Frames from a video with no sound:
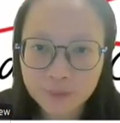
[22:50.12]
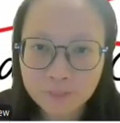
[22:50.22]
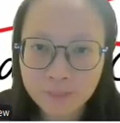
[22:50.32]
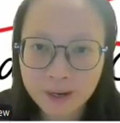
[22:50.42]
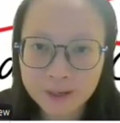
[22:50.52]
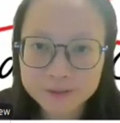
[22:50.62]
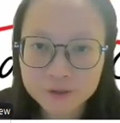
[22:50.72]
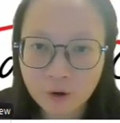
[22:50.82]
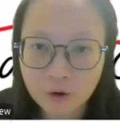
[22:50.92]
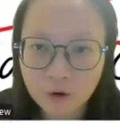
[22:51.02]

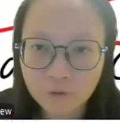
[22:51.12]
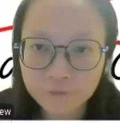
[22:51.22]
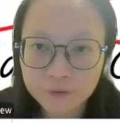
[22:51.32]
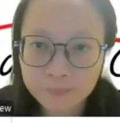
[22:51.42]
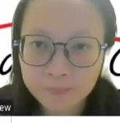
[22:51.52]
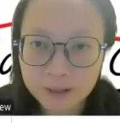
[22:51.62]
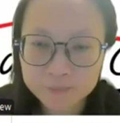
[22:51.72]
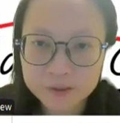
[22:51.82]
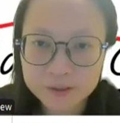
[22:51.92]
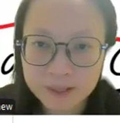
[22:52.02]
mass of the
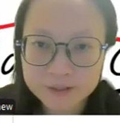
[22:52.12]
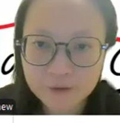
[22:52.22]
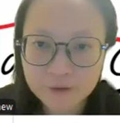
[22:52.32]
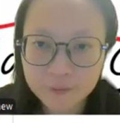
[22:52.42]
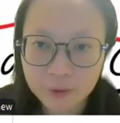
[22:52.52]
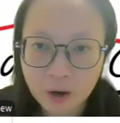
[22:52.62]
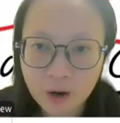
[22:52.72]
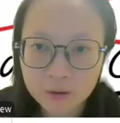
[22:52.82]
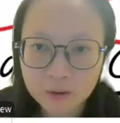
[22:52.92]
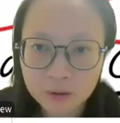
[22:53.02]
pallet plus the mass of the
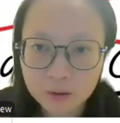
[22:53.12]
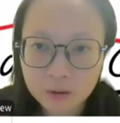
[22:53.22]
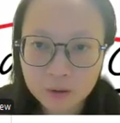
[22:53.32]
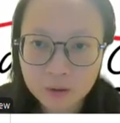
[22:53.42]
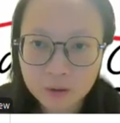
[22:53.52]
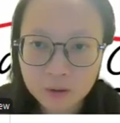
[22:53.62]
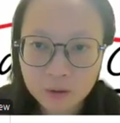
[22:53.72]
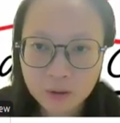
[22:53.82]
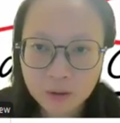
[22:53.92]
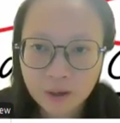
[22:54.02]
block.
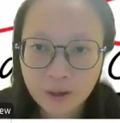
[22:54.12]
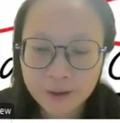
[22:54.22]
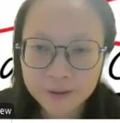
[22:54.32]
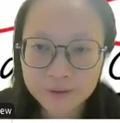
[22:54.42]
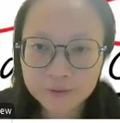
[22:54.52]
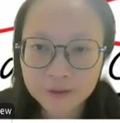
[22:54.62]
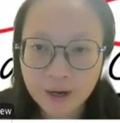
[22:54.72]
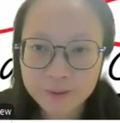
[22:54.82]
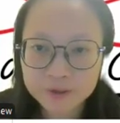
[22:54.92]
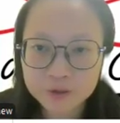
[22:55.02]
And then
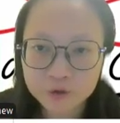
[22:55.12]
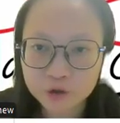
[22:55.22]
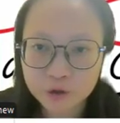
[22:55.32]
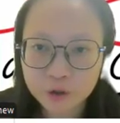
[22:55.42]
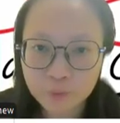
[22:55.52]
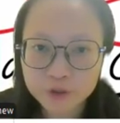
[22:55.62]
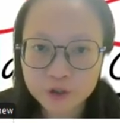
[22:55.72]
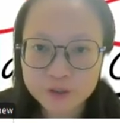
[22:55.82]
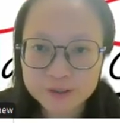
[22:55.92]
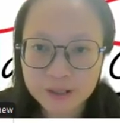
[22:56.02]
times G,
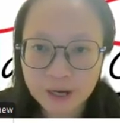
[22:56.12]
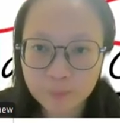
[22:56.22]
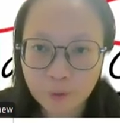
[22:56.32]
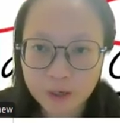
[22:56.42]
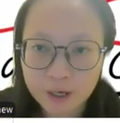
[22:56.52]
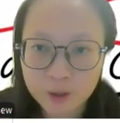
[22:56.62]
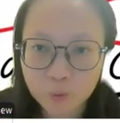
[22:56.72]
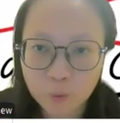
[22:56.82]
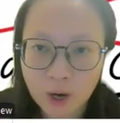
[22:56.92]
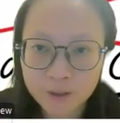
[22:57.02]
which is
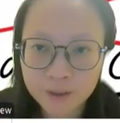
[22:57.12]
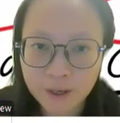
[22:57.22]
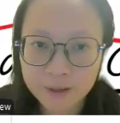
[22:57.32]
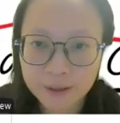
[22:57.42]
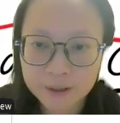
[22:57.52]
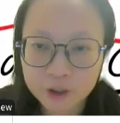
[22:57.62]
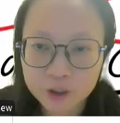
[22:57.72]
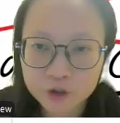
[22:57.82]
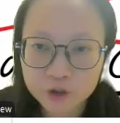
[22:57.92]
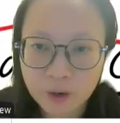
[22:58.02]
9.81, and then
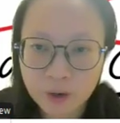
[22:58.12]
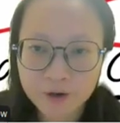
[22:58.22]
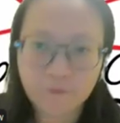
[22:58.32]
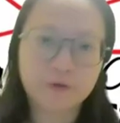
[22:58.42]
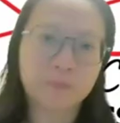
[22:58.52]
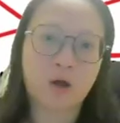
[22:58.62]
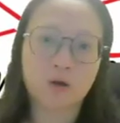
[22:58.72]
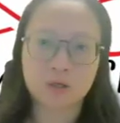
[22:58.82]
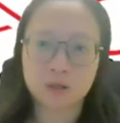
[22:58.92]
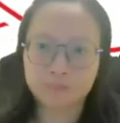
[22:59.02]
initial height of the
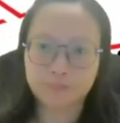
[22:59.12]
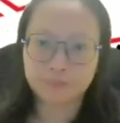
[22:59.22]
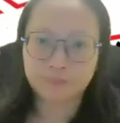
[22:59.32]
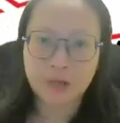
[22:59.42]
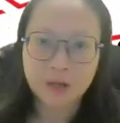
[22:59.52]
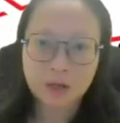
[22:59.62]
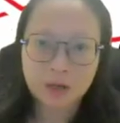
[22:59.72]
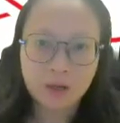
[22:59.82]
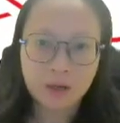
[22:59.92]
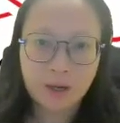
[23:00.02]
block.
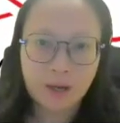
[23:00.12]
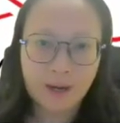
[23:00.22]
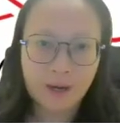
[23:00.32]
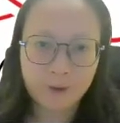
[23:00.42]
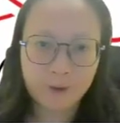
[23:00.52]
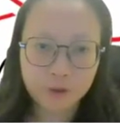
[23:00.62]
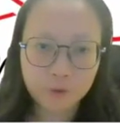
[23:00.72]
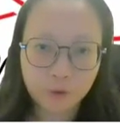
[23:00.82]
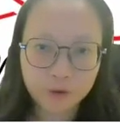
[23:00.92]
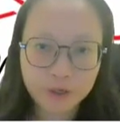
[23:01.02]
And when
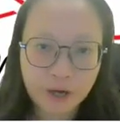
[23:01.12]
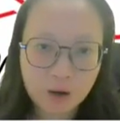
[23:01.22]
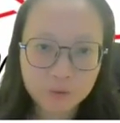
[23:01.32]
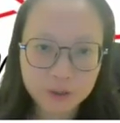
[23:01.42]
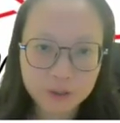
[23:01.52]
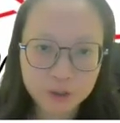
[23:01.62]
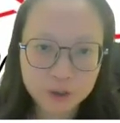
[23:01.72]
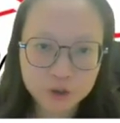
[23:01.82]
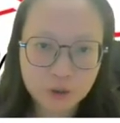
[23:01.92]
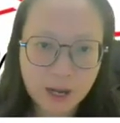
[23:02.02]
you work it out, the initial